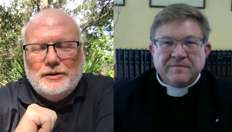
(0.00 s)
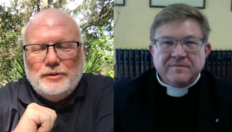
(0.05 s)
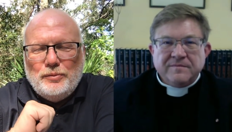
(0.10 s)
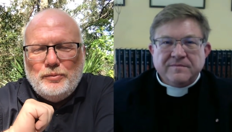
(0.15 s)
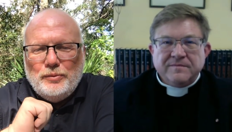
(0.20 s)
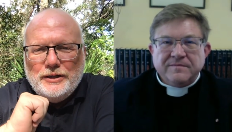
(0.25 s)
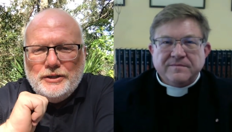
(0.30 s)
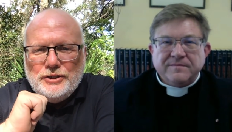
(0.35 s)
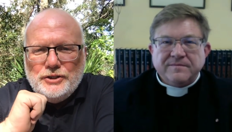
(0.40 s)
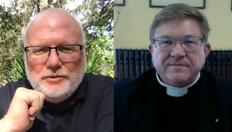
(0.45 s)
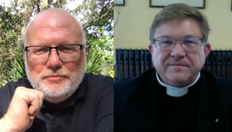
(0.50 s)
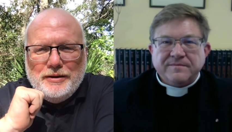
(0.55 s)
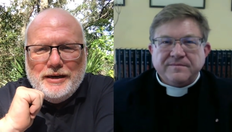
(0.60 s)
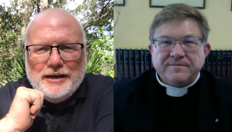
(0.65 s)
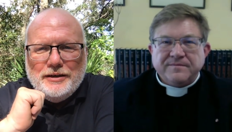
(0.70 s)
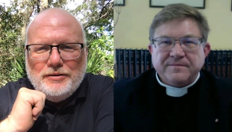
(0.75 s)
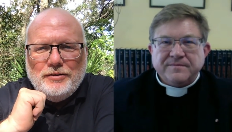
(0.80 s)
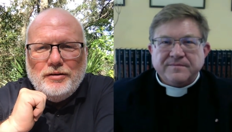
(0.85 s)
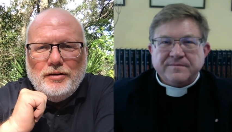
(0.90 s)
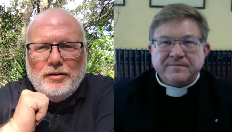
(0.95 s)
Speaker 1: Rachel
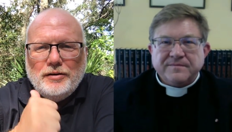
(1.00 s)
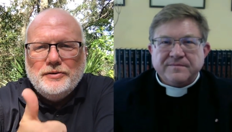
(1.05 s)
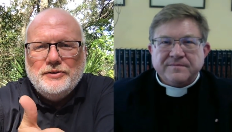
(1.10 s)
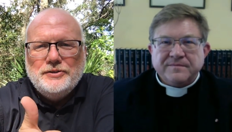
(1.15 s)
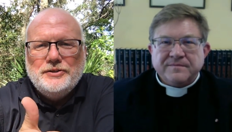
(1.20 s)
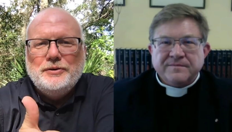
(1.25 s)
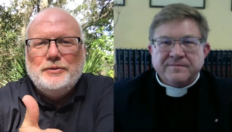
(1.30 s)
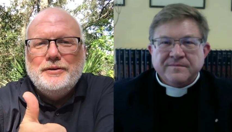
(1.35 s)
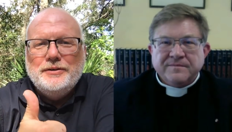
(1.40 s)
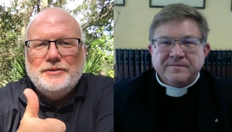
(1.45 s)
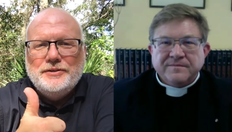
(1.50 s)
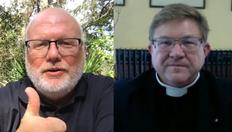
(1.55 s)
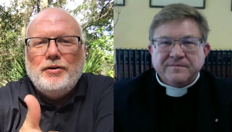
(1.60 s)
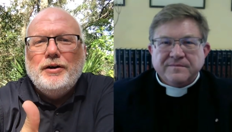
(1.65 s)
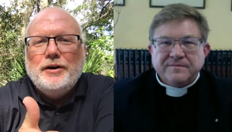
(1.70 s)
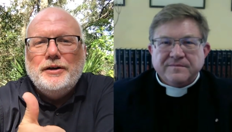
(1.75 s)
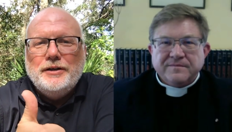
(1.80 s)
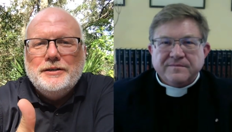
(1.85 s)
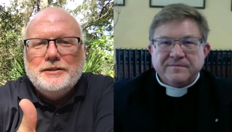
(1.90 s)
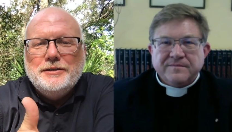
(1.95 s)
Maddow also is
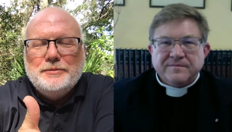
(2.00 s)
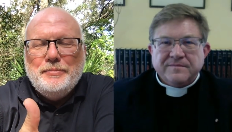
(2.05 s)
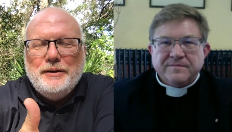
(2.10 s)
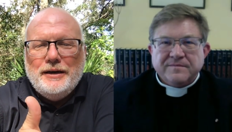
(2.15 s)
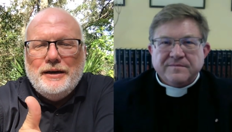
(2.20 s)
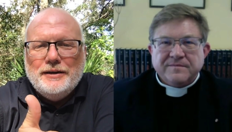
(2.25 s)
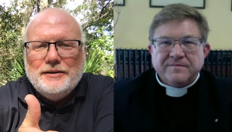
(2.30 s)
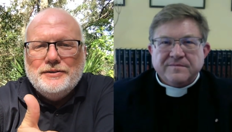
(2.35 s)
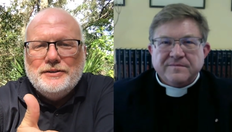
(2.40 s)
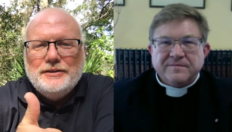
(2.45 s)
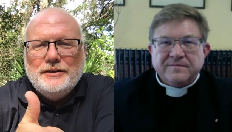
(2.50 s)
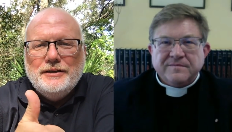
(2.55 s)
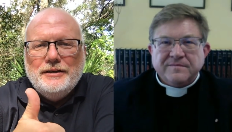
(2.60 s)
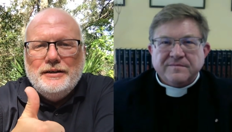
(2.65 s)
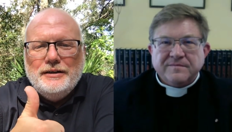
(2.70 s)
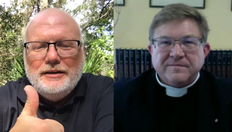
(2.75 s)
audience based.